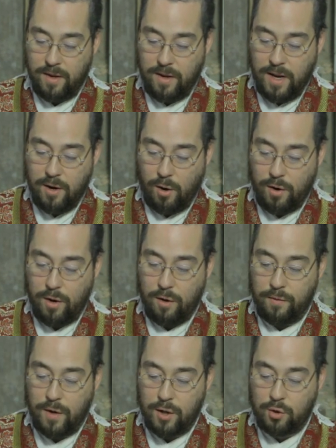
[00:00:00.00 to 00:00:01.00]
in honor
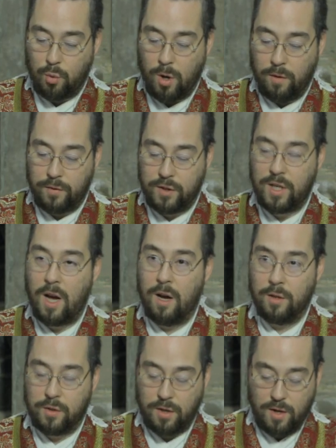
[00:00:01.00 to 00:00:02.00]
of her 12
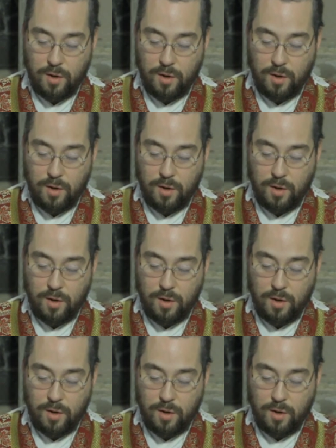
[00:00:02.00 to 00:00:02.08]
stars,